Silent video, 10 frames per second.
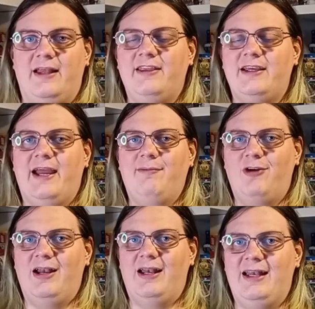the
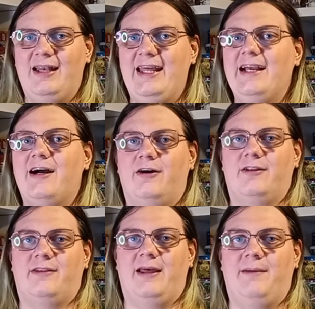camera linger on
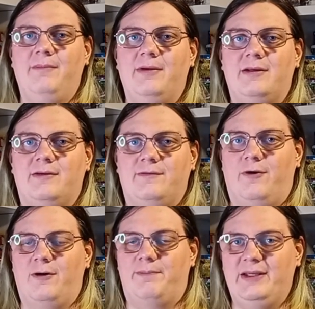them for
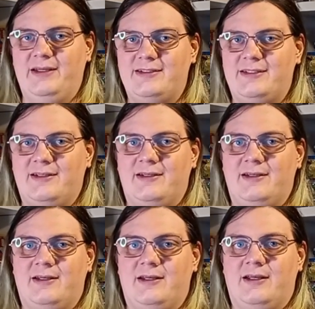a bit,
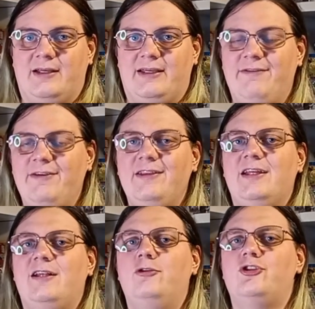giving the
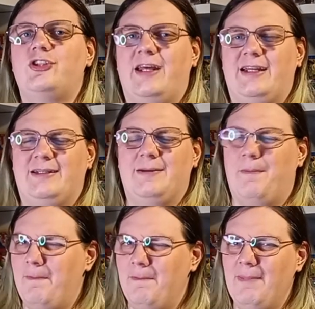illusion that it
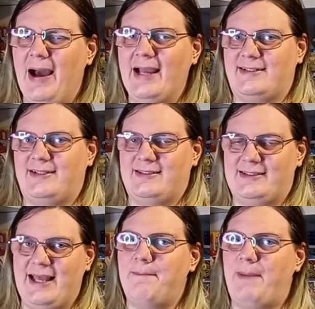might
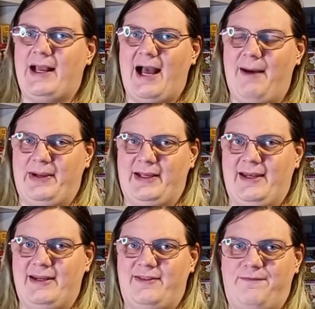stand back up again
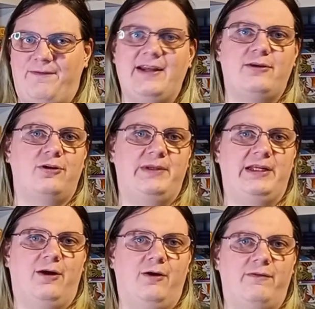and the fight not being
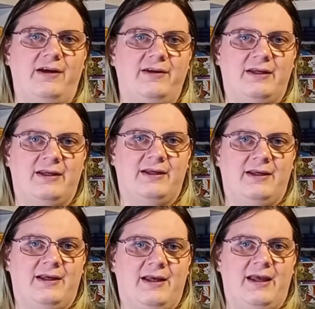over,
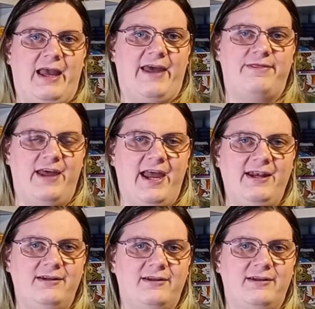and then